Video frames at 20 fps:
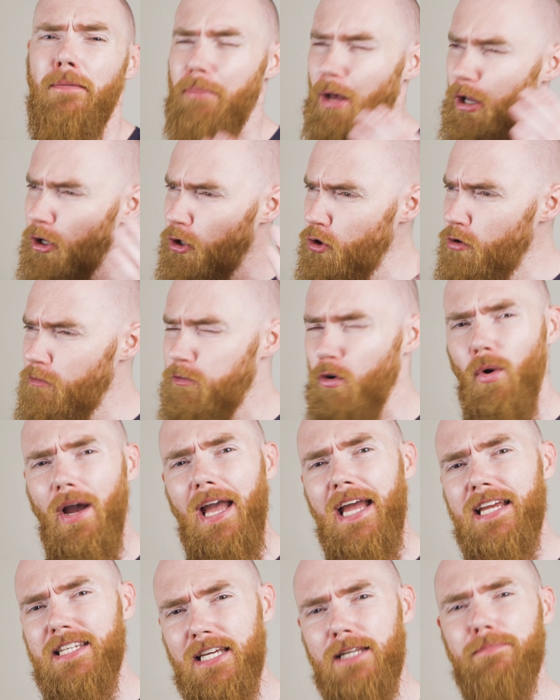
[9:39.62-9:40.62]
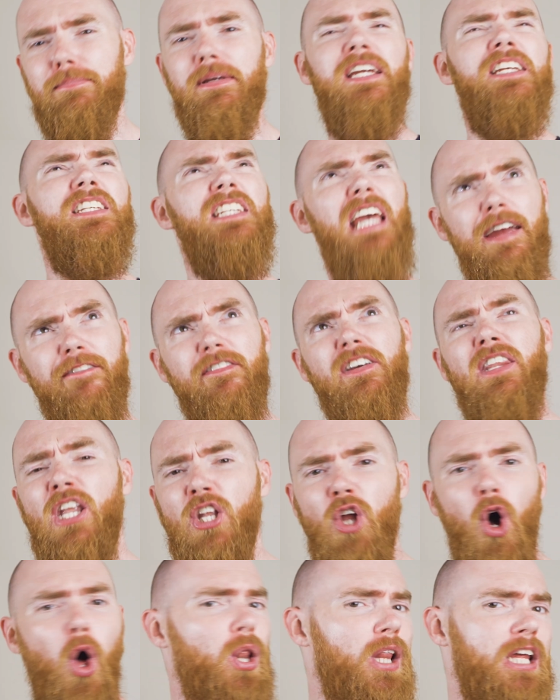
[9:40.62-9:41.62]
but who vote SNP safe in the
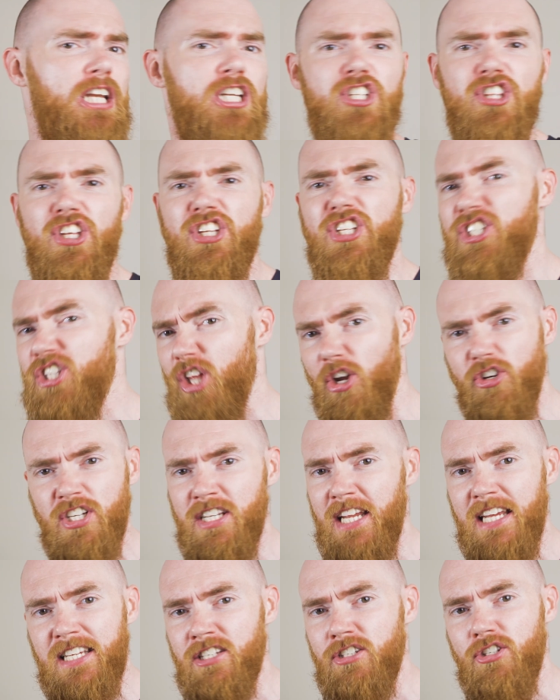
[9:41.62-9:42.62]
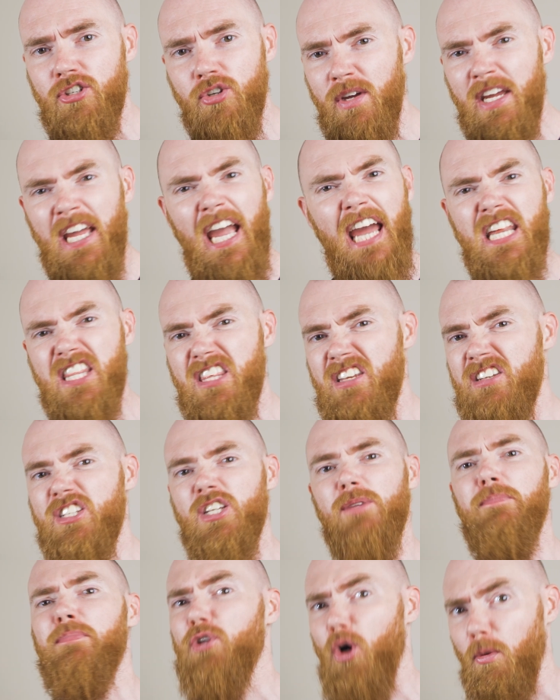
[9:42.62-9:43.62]
knowledge that Sturgeon isn't doing anything
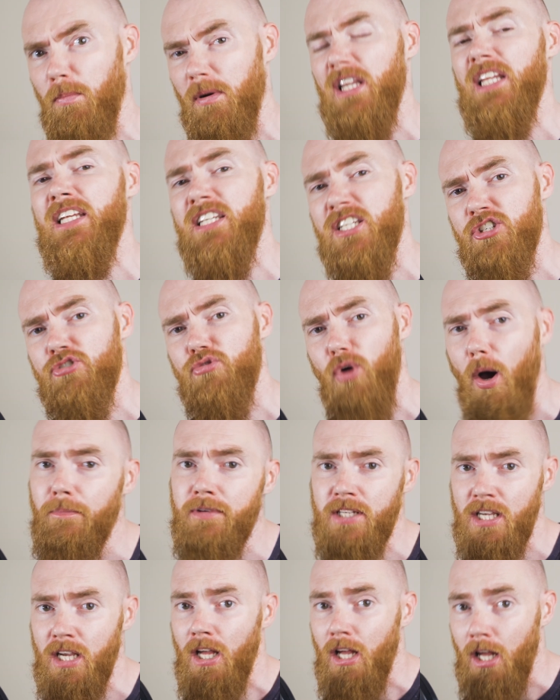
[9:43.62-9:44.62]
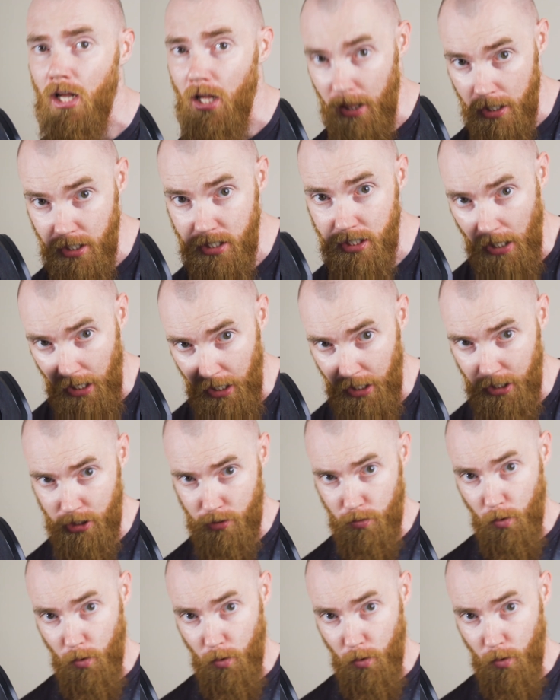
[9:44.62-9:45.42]
to properly disrupt the status